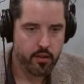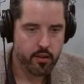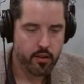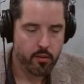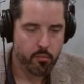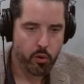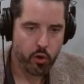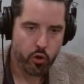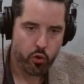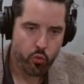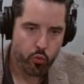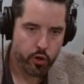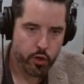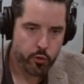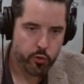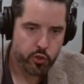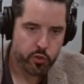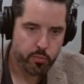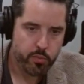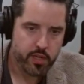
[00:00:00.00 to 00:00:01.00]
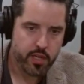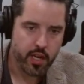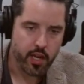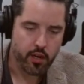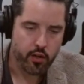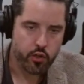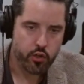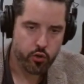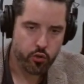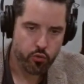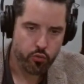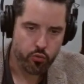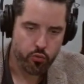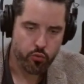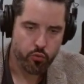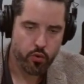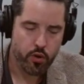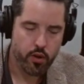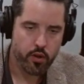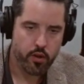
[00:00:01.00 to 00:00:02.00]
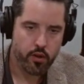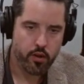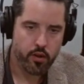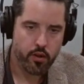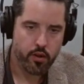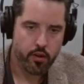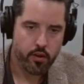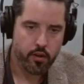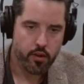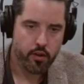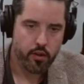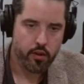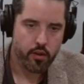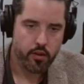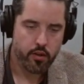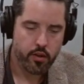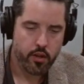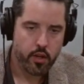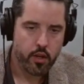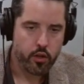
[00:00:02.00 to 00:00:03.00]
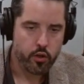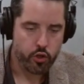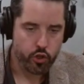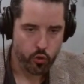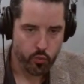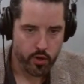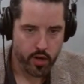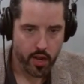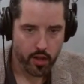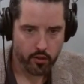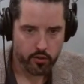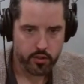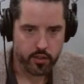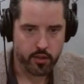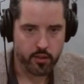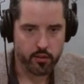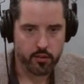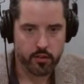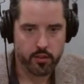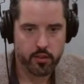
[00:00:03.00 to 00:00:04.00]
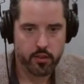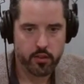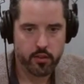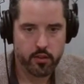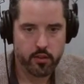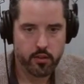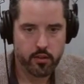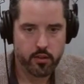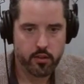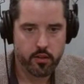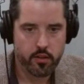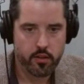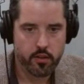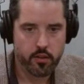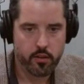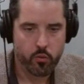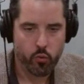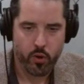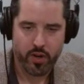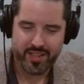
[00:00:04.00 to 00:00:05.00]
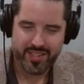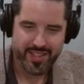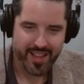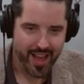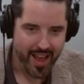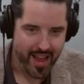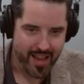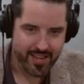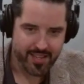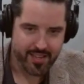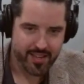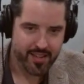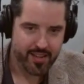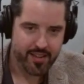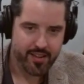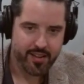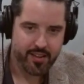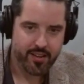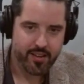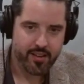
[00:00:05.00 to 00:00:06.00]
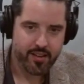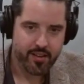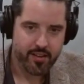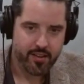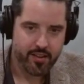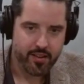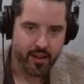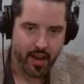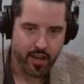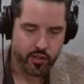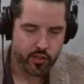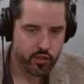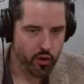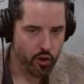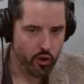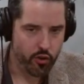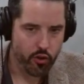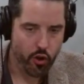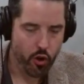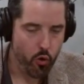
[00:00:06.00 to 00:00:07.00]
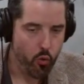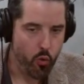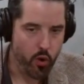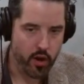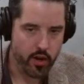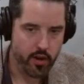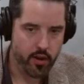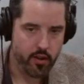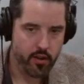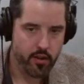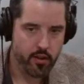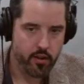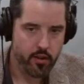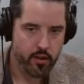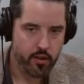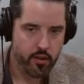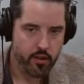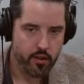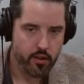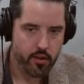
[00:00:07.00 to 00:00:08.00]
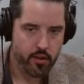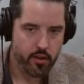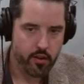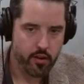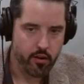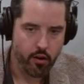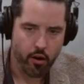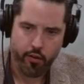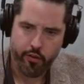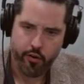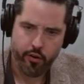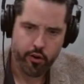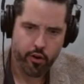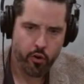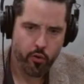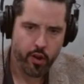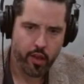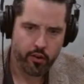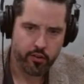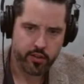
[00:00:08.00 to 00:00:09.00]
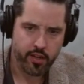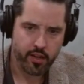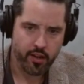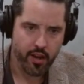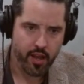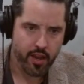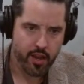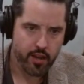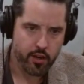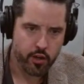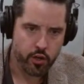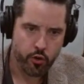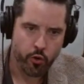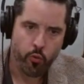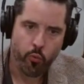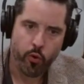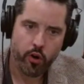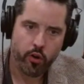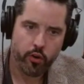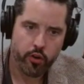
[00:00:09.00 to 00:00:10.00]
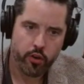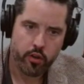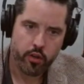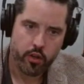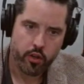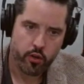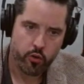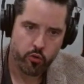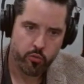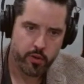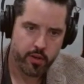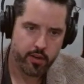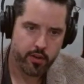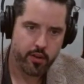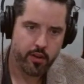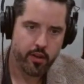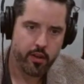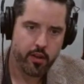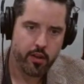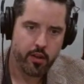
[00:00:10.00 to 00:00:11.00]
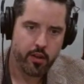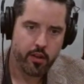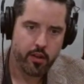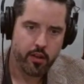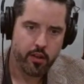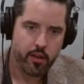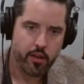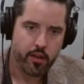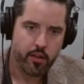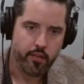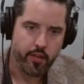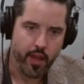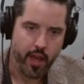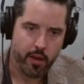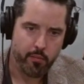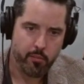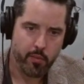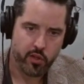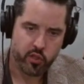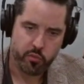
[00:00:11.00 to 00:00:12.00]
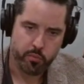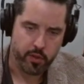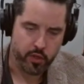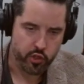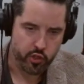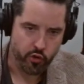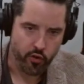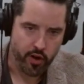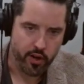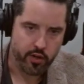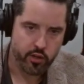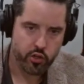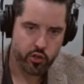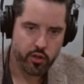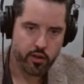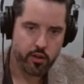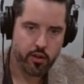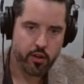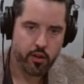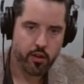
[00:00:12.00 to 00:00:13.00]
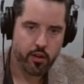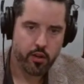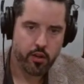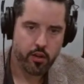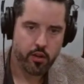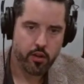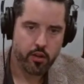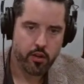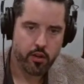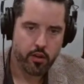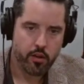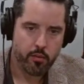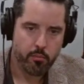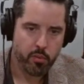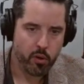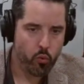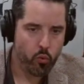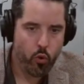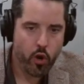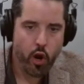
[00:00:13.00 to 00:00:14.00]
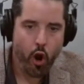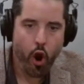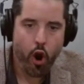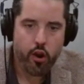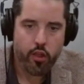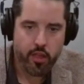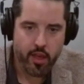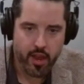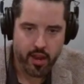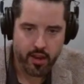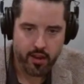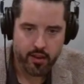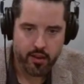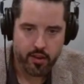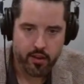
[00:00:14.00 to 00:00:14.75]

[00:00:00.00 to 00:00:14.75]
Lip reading: But who were you speaking to? To an Eldil. What is that? I saw no one. Are there no Eldile in your world, human? That must be strange. But what are they?